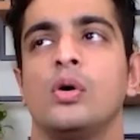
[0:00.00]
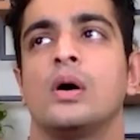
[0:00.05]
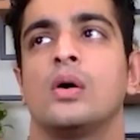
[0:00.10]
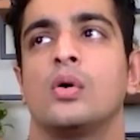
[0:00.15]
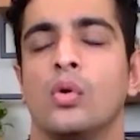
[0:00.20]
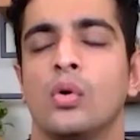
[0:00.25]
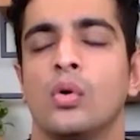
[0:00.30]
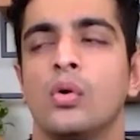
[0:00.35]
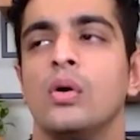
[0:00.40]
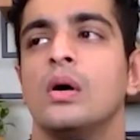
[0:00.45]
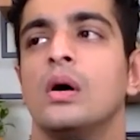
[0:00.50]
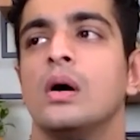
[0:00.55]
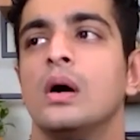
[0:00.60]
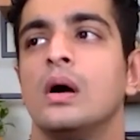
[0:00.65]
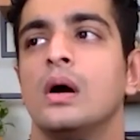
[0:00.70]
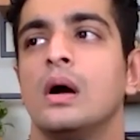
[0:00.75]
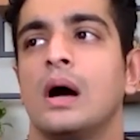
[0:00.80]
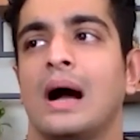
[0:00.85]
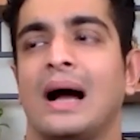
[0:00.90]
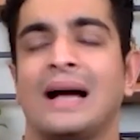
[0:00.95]
ago,
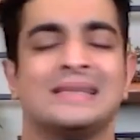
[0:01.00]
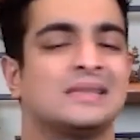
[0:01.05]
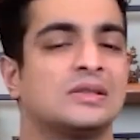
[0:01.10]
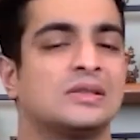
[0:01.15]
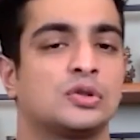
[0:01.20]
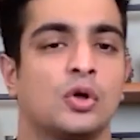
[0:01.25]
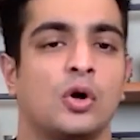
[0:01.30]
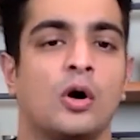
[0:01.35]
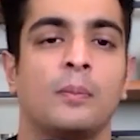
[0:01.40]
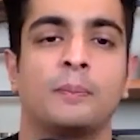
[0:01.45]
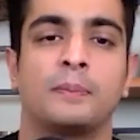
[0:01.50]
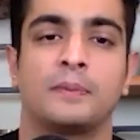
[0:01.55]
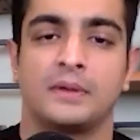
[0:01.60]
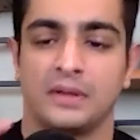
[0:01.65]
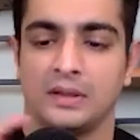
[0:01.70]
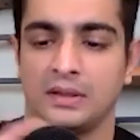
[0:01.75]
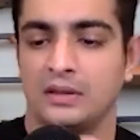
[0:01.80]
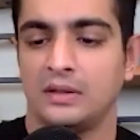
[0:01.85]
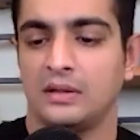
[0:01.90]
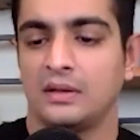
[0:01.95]
I stopped
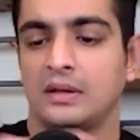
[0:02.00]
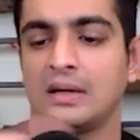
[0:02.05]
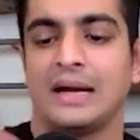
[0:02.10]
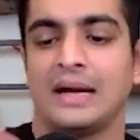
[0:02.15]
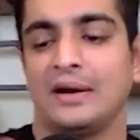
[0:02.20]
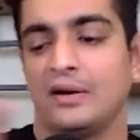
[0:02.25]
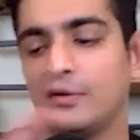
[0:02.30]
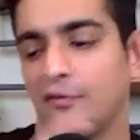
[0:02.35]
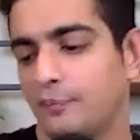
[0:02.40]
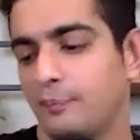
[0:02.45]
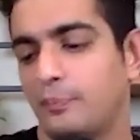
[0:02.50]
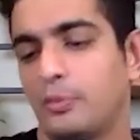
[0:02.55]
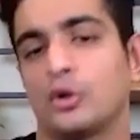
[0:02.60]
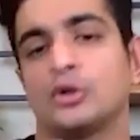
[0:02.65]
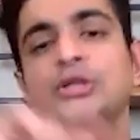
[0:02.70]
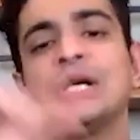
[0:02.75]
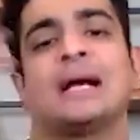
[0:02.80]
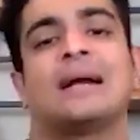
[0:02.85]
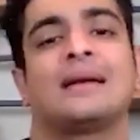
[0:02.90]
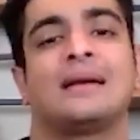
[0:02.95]
uh, kind of
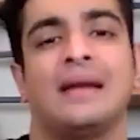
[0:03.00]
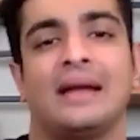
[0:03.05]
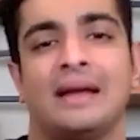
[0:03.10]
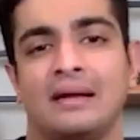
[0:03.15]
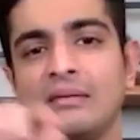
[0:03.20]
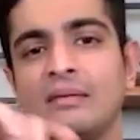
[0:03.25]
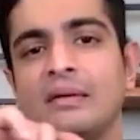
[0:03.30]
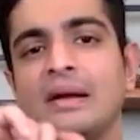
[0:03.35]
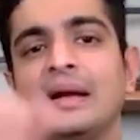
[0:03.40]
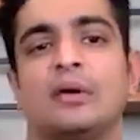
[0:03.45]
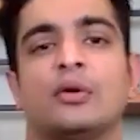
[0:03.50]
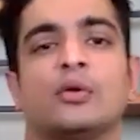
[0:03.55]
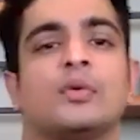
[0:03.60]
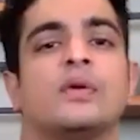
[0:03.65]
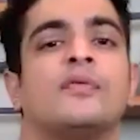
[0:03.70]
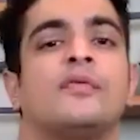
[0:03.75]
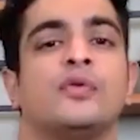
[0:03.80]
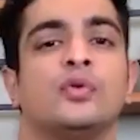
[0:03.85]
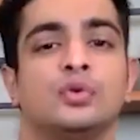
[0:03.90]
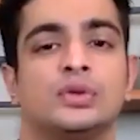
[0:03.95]
projecting into the
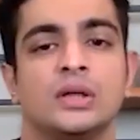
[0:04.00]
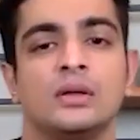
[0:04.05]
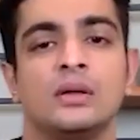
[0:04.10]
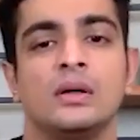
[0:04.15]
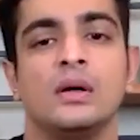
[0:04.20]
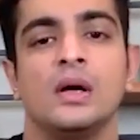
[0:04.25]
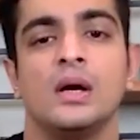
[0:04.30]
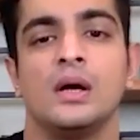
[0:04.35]
future